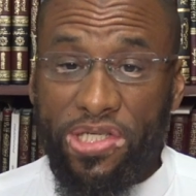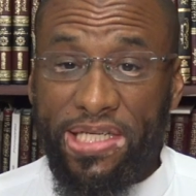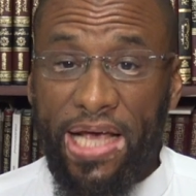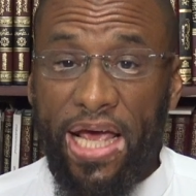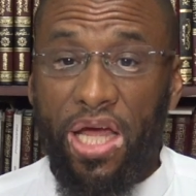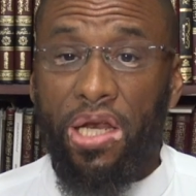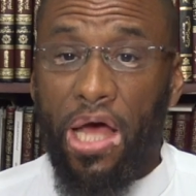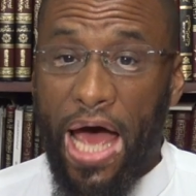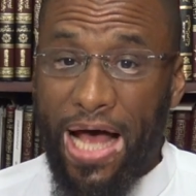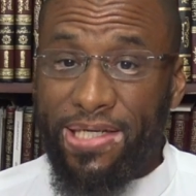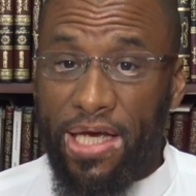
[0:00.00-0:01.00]
to saying,
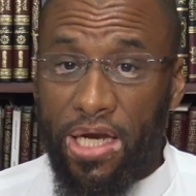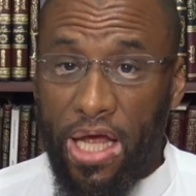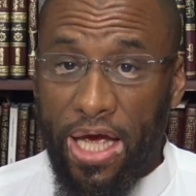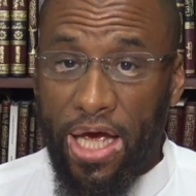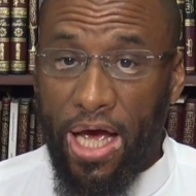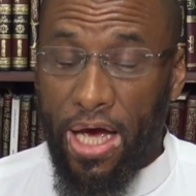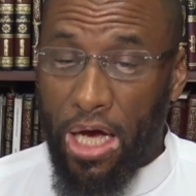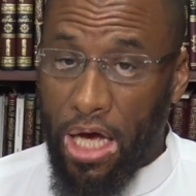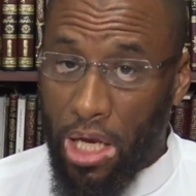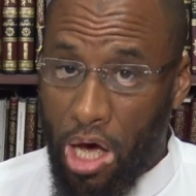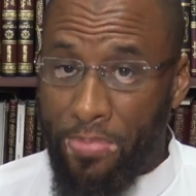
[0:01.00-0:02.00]
as in eh,
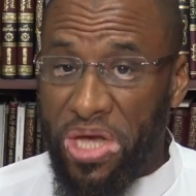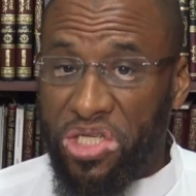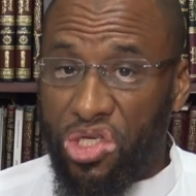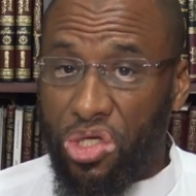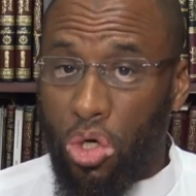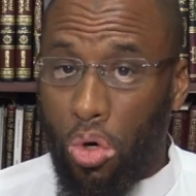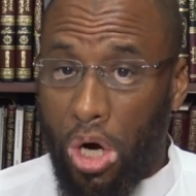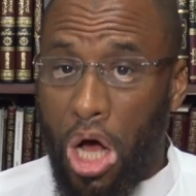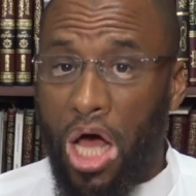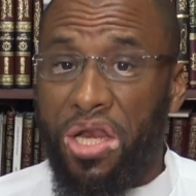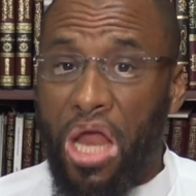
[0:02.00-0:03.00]
Allah mentions in the
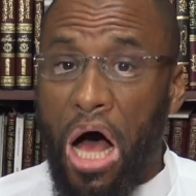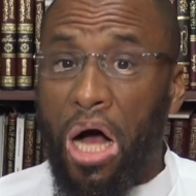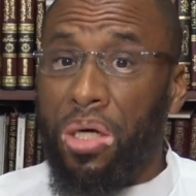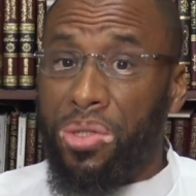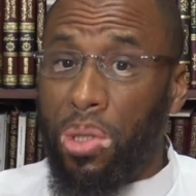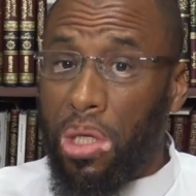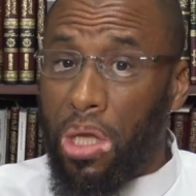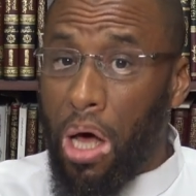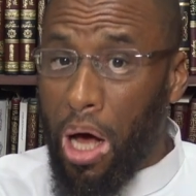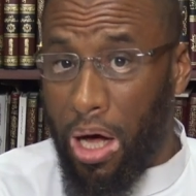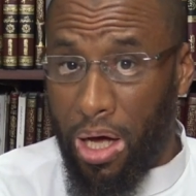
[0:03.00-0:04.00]
Quran,
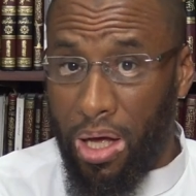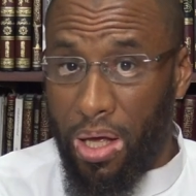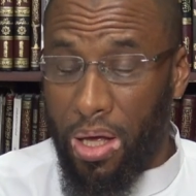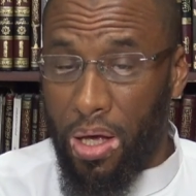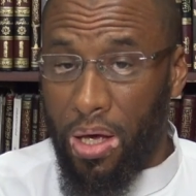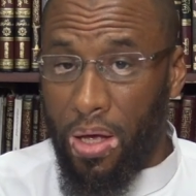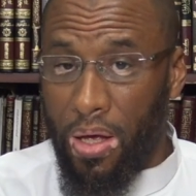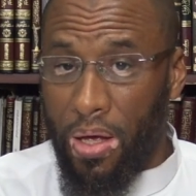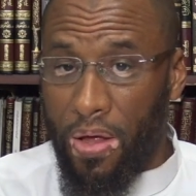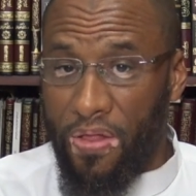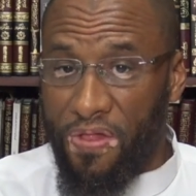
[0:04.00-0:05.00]
Naqatullah,
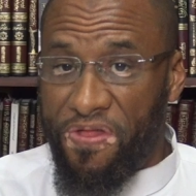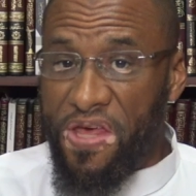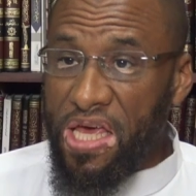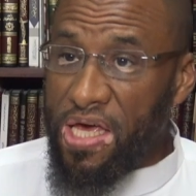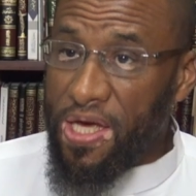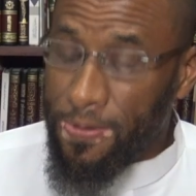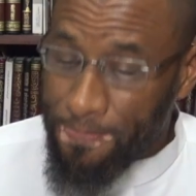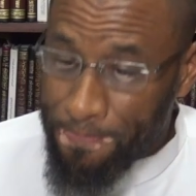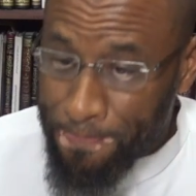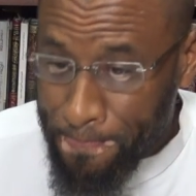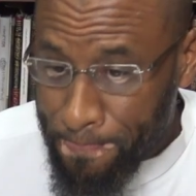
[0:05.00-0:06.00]
the
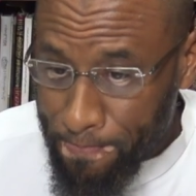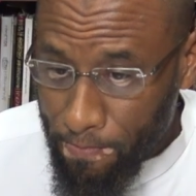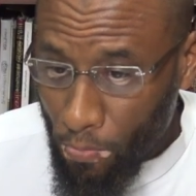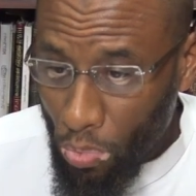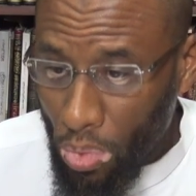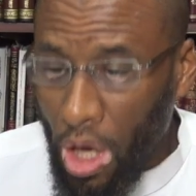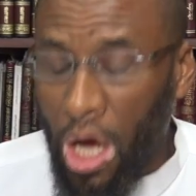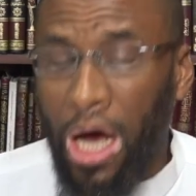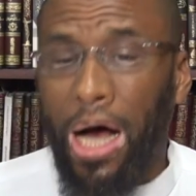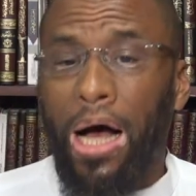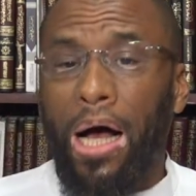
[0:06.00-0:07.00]

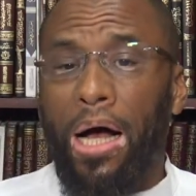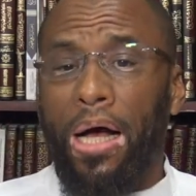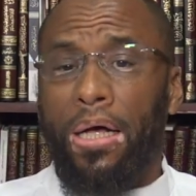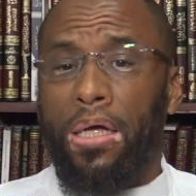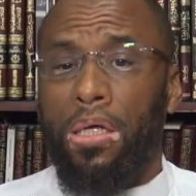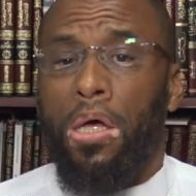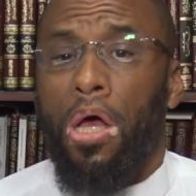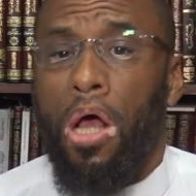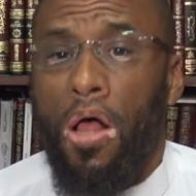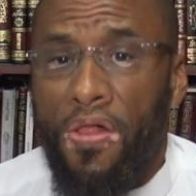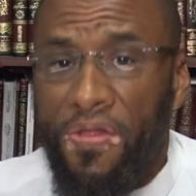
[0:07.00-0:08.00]
uh,
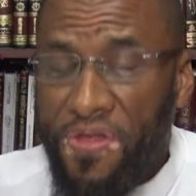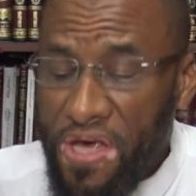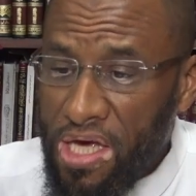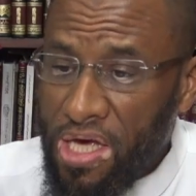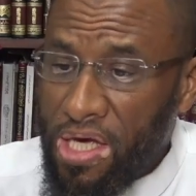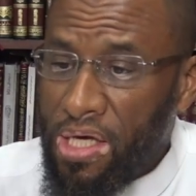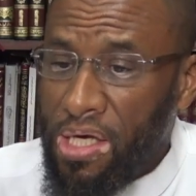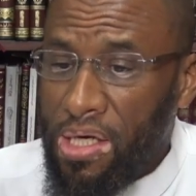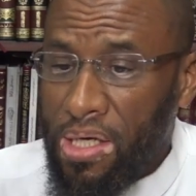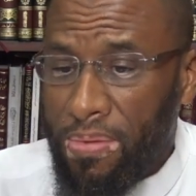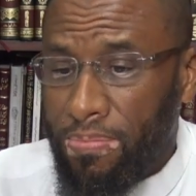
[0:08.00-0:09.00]

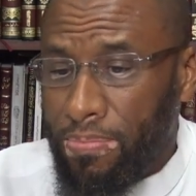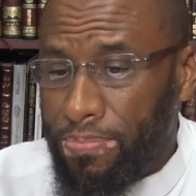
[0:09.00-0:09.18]
the